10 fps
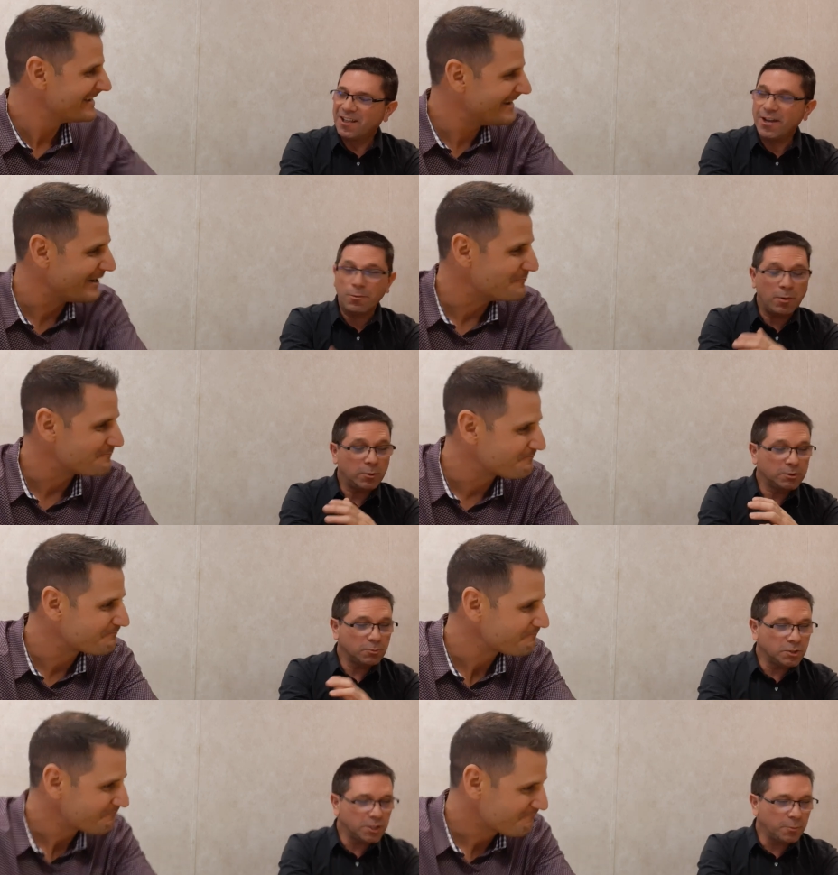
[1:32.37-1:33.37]
Speaker 1: yeah. Well,
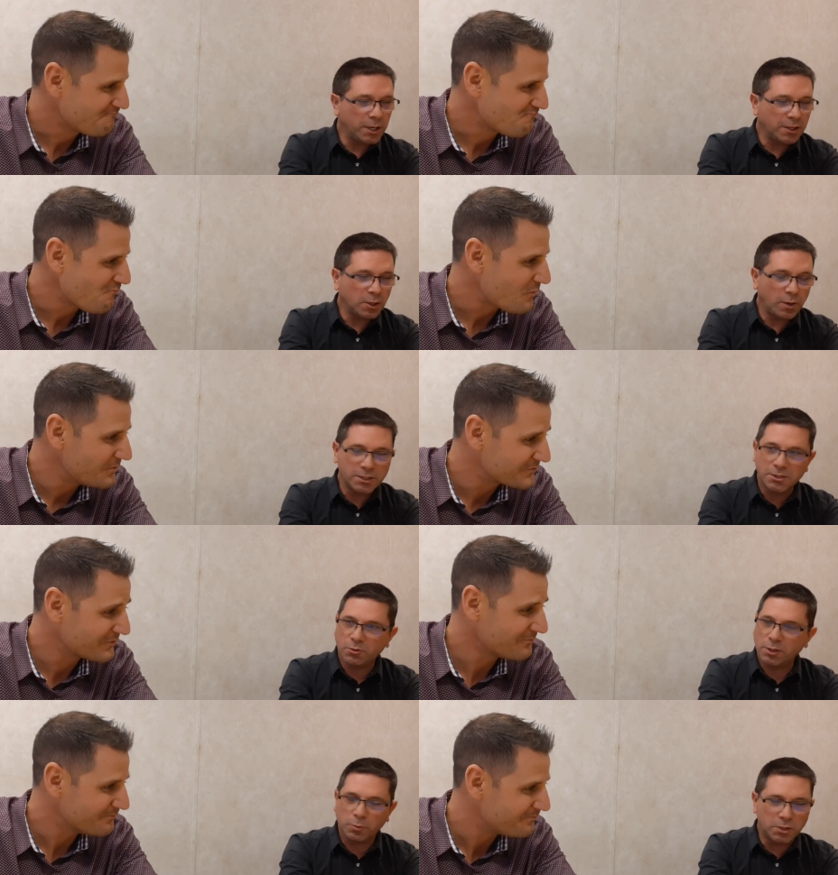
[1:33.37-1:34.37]
we'll jump right into the questions.
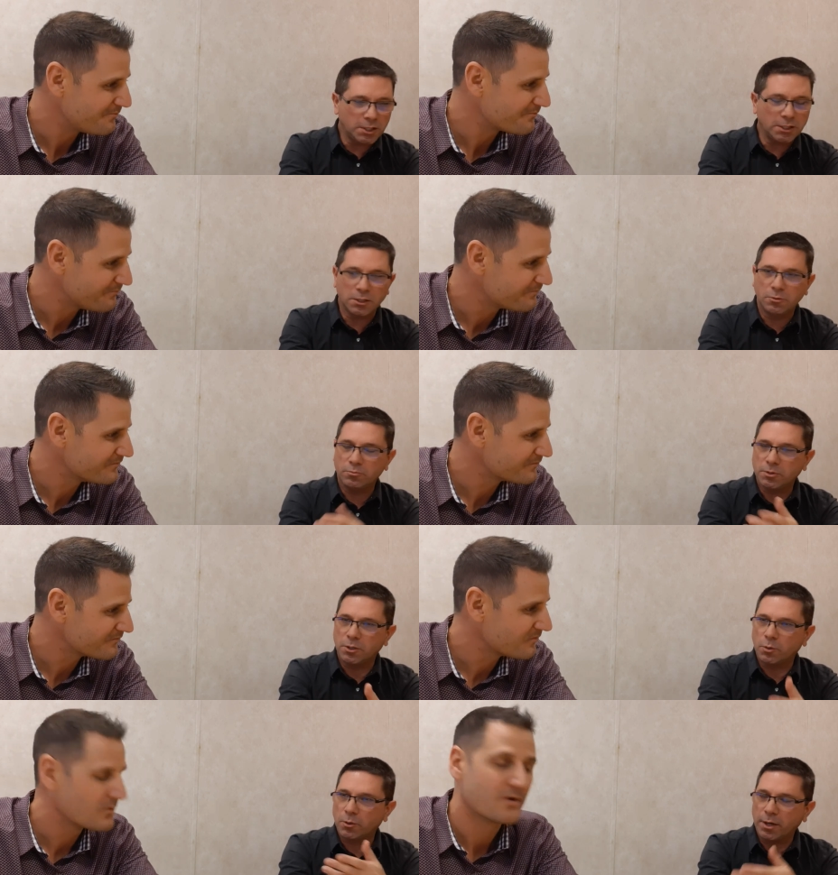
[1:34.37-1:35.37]
Sure. I really appreciate
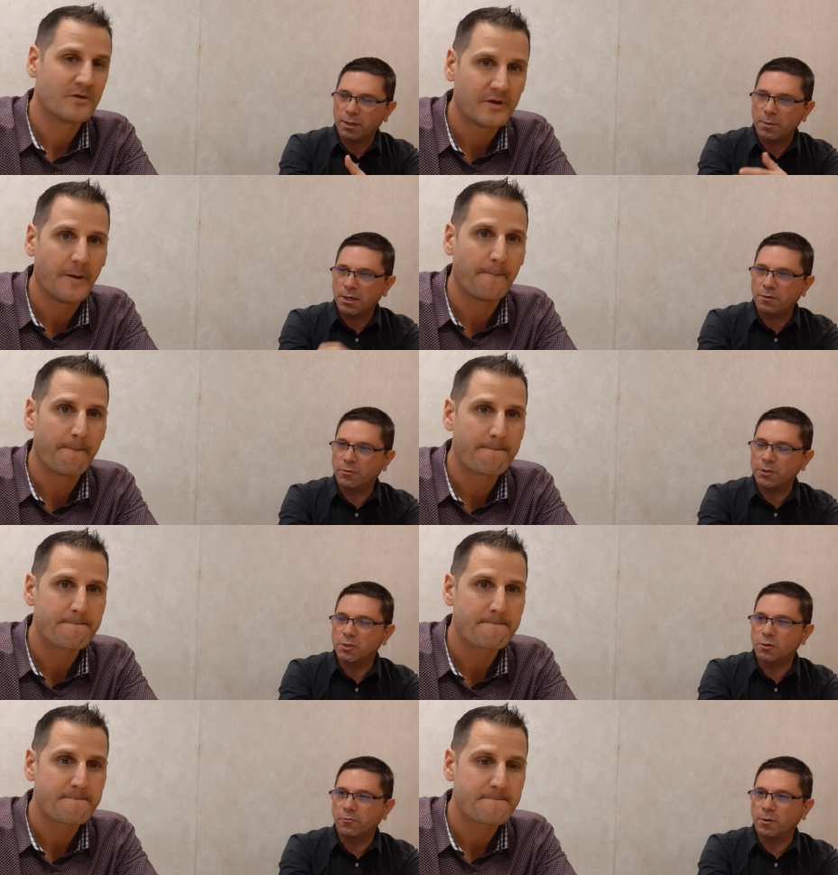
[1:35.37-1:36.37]
you were recommended for the
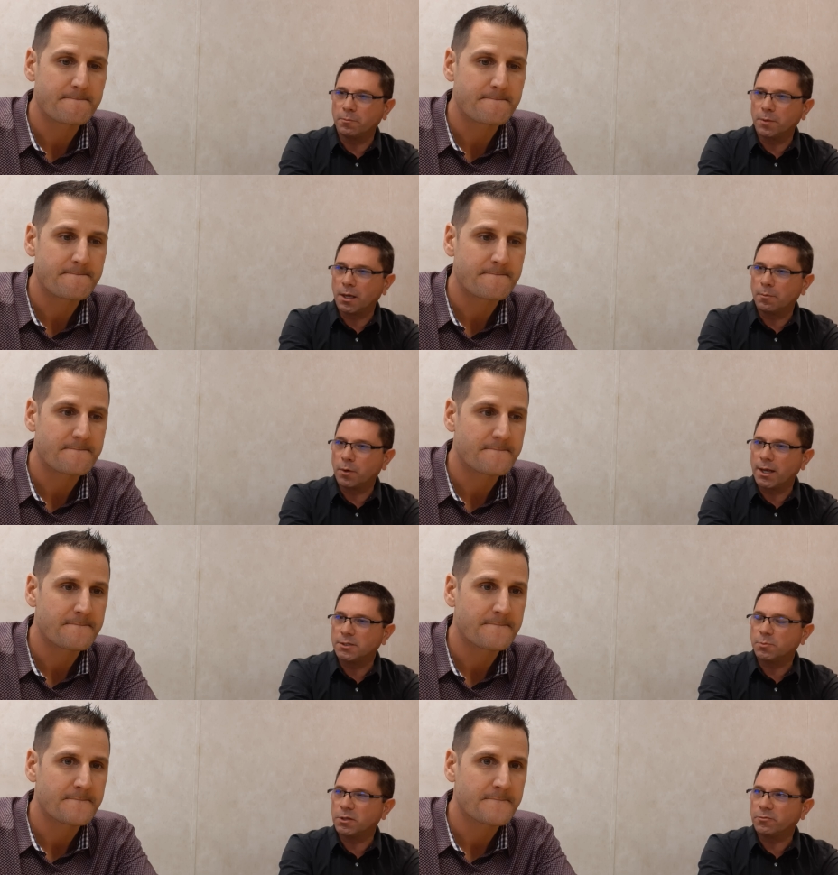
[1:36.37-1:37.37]
show from
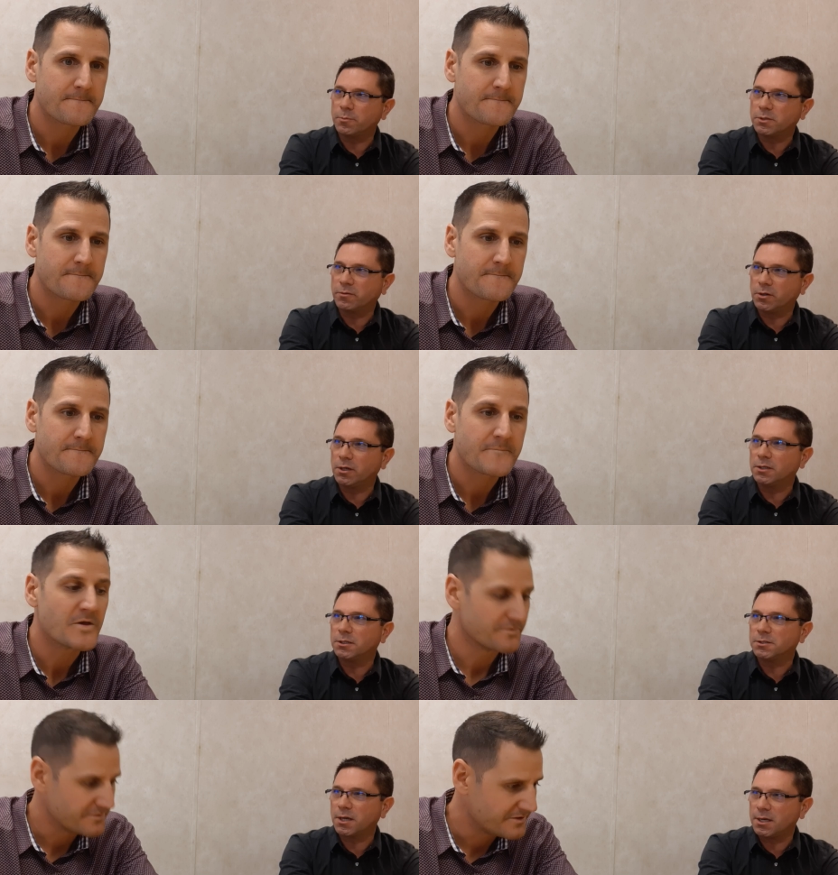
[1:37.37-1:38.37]
Brad Smith from Safarian
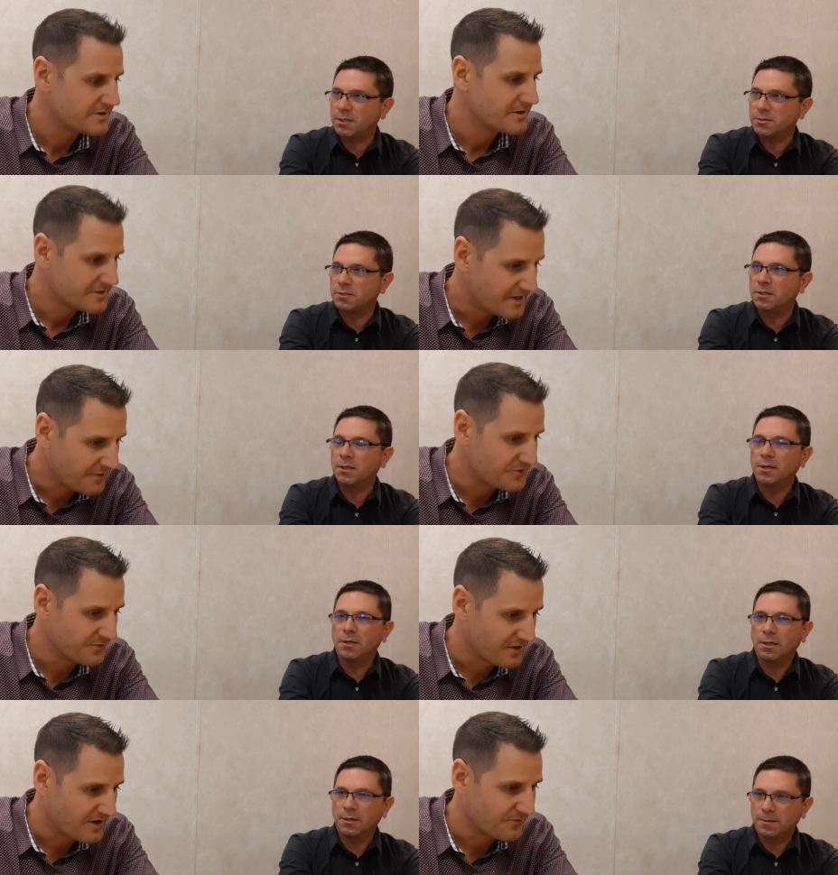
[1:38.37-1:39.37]
Speaker 2: Designs. Yeah, we
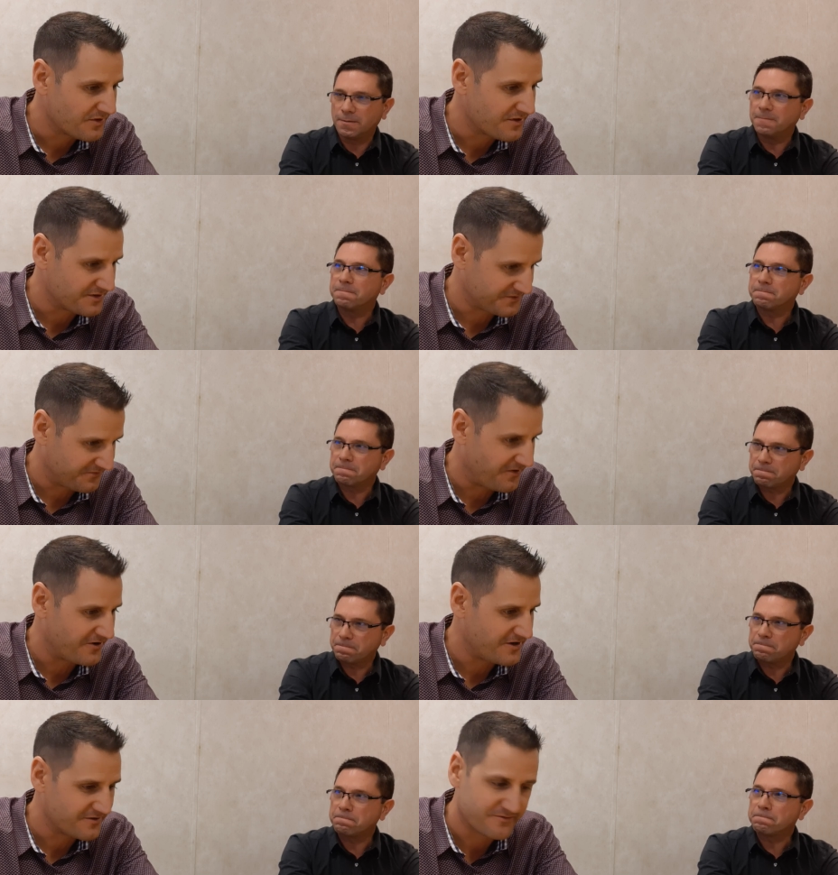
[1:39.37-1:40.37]
do a lot with
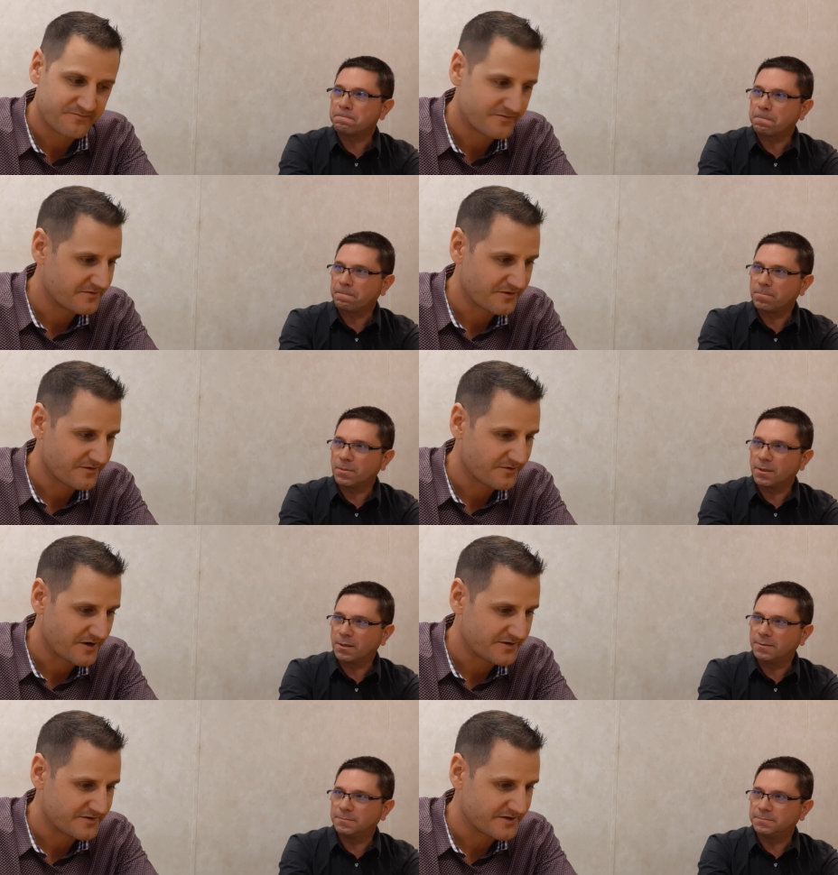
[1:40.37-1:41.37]
Safarian. They're
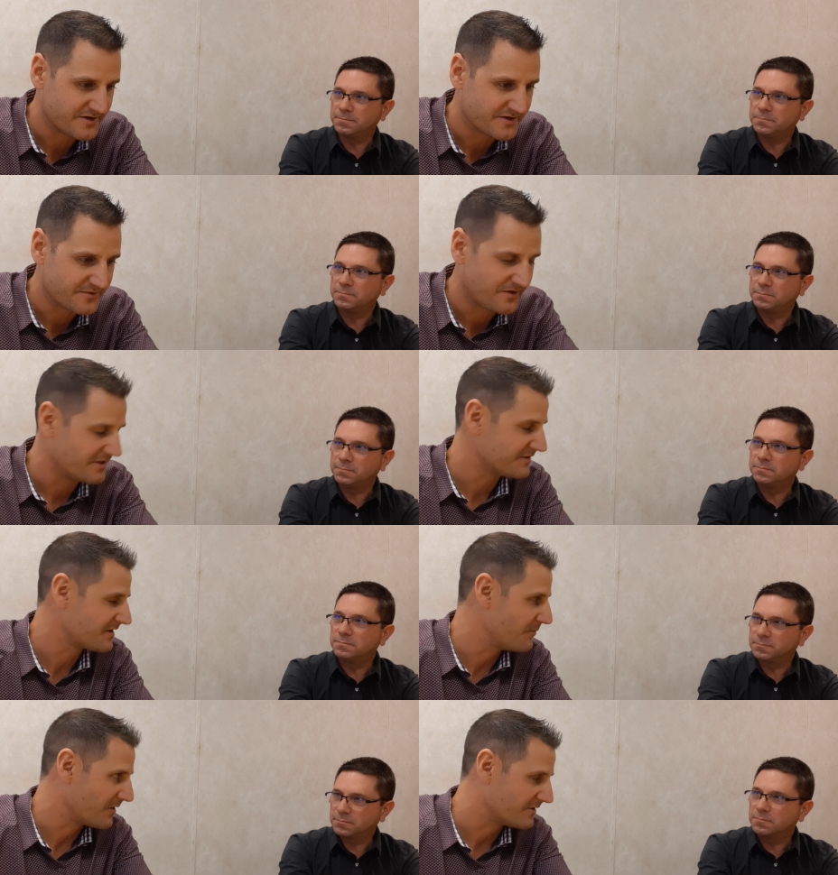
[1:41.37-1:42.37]
great
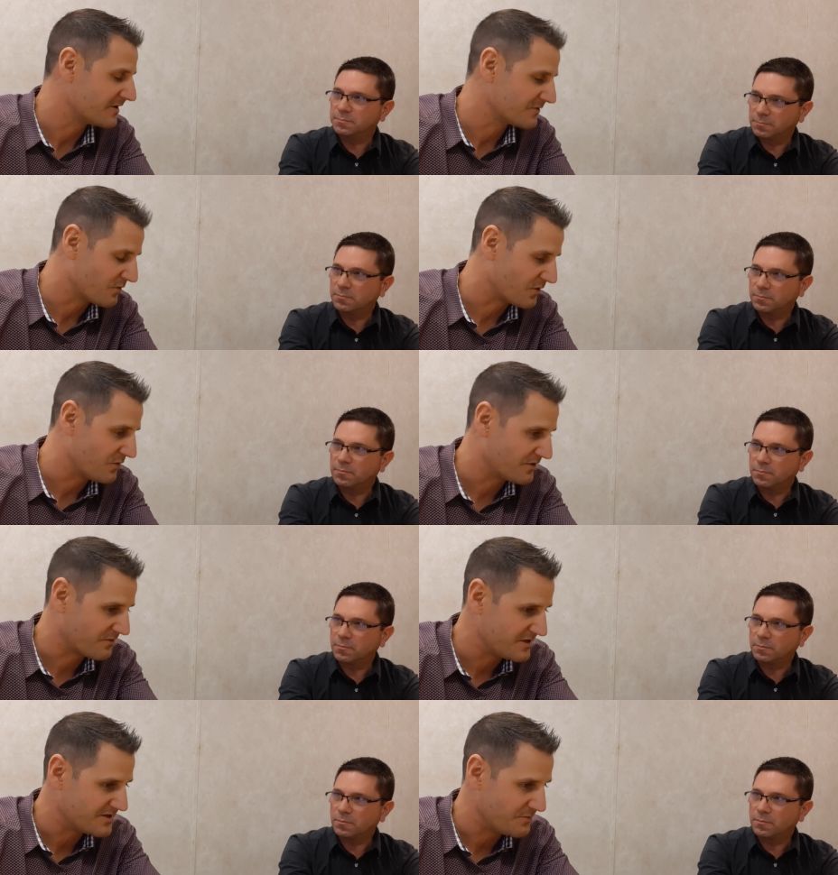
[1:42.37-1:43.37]
landscape architect to work with,
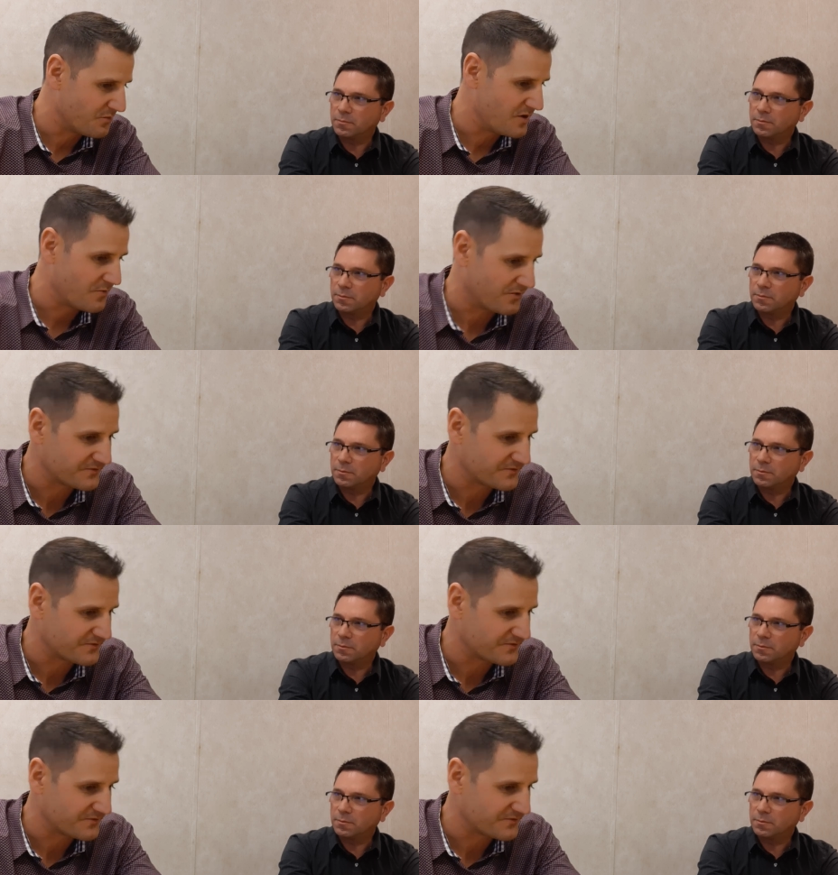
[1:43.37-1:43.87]
great team of people.